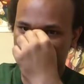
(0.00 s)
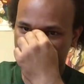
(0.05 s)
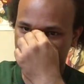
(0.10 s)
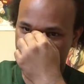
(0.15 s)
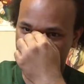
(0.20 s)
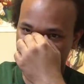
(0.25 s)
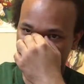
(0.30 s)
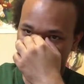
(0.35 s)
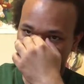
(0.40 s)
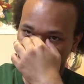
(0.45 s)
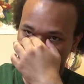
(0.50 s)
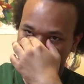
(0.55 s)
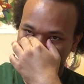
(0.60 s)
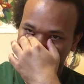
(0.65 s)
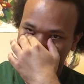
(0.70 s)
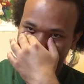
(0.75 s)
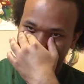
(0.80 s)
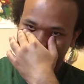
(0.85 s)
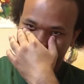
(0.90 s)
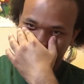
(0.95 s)
But yeah,
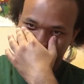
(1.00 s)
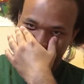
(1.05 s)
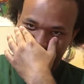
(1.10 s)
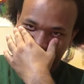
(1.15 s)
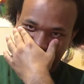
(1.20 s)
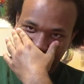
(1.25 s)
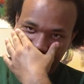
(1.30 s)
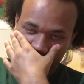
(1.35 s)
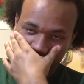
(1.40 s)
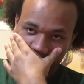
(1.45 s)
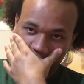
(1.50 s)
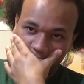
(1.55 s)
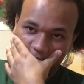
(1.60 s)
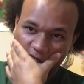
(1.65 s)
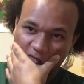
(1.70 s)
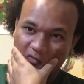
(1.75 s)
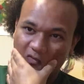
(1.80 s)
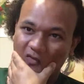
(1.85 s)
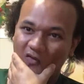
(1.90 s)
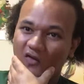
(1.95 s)
if
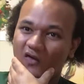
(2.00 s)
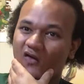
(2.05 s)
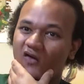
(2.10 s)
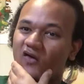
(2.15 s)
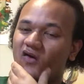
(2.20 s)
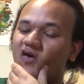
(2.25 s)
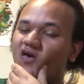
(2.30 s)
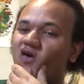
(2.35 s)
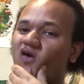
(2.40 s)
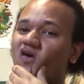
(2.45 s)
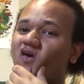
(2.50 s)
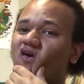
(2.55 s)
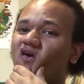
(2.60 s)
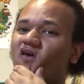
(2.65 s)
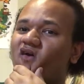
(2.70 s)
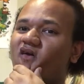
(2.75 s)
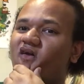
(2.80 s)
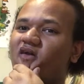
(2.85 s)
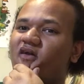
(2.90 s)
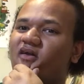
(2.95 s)
you,
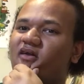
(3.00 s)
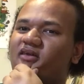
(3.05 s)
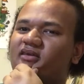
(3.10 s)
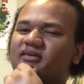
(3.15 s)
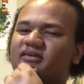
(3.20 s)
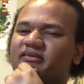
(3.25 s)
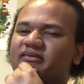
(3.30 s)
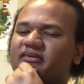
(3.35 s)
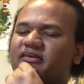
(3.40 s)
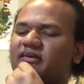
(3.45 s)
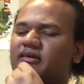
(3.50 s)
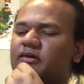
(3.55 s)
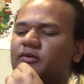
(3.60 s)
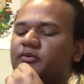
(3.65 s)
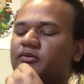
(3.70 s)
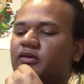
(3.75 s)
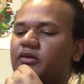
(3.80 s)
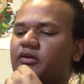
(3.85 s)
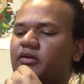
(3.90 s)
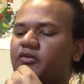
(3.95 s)

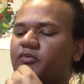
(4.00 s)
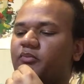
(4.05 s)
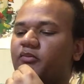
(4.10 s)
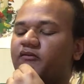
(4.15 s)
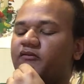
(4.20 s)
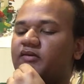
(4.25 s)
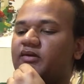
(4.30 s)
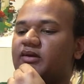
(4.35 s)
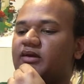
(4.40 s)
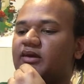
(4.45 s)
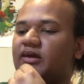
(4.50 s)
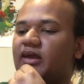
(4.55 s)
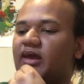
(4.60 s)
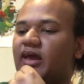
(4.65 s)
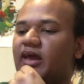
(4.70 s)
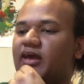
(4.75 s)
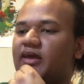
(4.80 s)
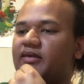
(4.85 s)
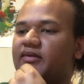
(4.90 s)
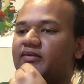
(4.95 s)
this movie
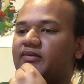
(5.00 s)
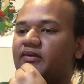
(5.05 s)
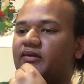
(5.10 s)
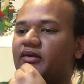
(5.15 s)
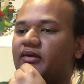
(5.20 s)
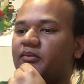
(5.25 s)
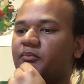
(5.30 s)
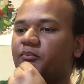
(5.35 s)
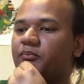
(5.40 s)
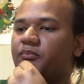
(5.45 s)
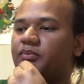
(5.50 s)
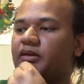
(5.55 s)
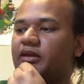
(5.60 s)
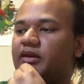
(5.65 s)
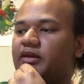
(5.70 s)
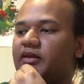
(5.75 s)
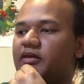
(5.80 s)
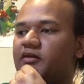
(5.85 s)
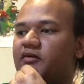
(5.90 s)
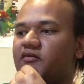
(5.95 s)
has
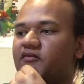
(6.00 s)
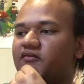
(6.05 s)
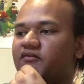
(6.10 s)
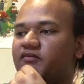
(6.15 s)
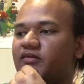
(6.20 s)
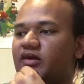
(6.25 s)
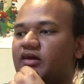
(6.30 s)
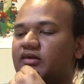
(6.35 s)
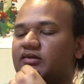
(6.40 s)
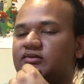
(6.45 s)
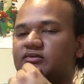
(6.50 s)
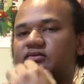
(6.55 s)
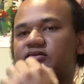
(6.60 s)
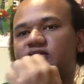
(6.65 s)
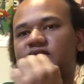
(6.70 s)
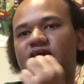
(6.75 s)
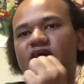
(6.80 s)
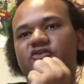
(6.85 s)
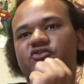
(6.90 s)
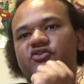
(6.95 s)
plenty of
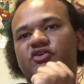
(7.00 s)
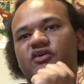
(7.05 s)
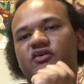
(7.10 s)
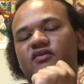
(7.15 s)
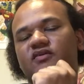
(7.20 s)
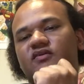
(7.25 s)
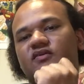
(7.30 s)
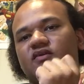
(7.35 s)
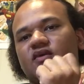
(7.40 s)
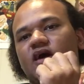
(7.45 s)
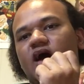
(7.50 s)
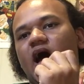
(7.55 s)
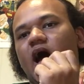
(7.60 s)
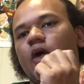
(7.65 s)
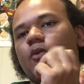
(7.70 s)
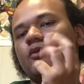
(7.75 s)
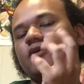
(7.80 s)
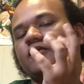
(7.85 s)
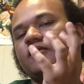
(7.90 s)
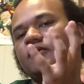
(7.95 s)
tense,
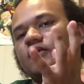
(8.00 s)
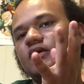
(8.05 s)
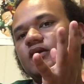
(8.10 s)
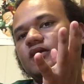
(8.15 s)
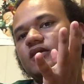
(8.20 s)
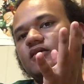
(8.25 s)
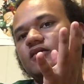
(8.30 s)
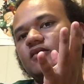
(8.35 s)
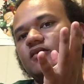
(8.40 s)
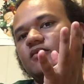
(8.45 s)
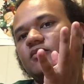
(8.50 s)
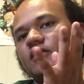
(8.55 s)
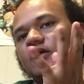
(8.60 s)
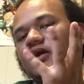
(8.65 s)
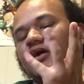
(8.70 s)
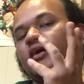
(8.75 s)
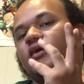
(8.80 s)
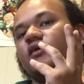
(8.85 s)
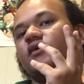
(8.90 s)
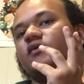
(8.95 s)
awkward scenes
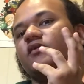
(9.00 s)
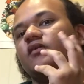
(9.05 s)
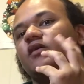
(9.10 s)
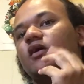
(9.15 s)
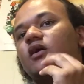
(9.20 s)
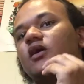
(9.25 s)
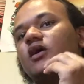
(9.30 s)
because,